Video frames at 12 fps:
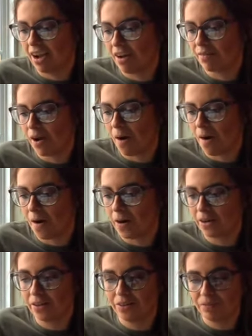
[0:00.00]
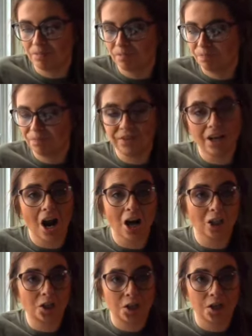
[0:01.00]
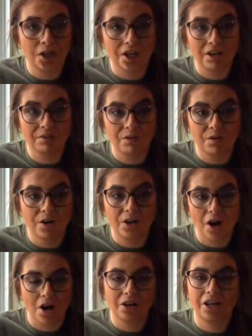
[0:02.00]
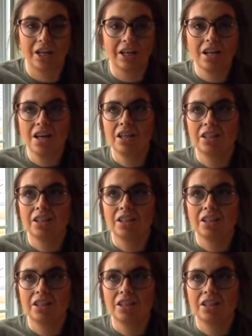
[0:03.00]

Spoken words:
of our journey for gardening.